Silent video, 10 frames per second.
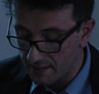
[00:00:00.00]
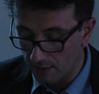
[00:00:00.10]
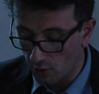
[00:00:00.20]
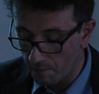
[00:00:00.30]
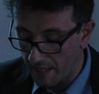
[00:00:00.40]
se
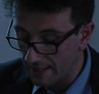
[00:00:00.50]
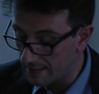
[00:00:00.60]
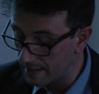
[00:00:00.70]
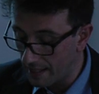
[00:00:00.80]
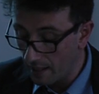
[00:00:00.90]

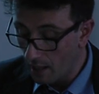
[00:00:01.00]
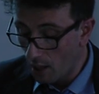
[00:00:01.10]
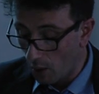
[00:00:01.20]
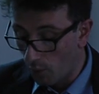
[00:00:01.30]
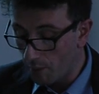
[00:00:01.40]
domese,
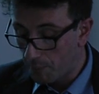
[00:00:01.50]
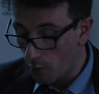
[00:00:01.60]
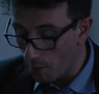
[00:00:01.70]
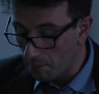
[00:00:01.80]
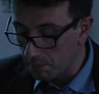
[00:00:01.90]
were
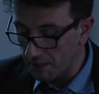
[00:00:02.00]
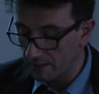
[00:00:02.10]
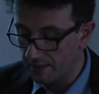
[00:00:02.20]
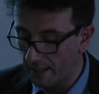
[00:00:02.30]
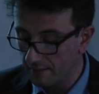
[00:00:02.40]
probably
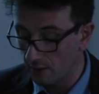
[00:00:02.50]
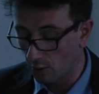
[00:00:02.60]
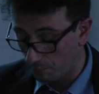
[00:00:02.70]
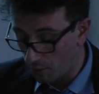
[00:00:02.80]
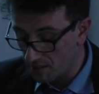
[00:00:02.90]
intended
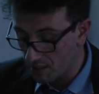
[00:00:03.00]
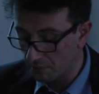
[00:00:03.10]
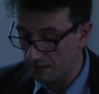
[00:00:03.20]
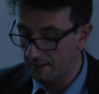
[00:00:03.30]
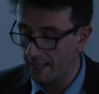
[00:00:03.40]
or
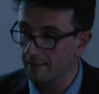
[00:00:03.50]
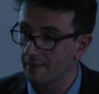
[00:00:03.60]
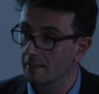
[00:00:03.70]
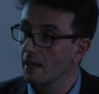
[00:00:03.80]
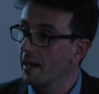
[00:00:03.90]
possibly
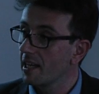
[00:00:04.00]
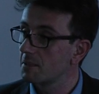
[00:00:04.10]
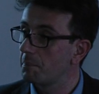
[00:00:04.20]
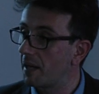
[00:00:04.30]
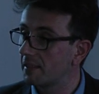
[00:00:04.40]
intended
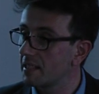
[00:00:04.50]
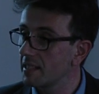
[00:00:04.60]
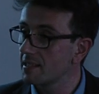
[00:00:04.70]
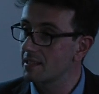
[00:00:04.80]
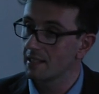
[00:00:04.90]
as
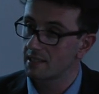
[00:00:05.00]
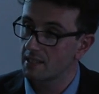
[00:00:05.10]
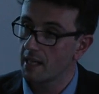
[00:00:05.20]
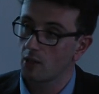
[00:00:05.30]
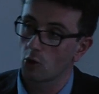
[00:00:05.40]
patris de
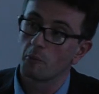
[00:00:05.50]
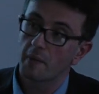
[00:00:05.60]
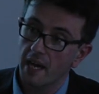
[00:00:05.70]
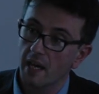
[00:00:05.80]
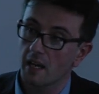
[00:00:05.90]
se
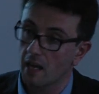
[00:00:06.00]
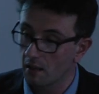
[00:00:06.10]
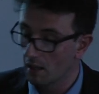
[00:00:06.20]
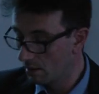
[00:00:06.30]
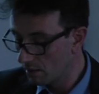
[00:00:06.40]

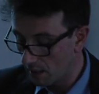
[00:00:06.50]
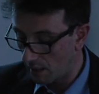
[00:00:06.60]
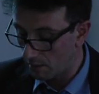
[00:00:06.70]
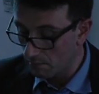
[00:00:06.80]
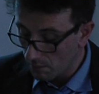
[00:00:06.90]
Homere.
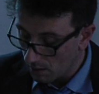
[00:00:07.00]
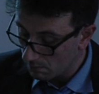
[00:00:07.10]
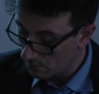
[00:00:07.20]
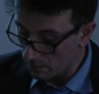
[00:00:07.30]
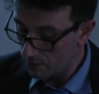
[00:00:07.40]

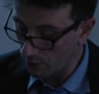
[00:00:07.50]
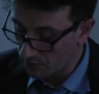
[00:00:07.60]
So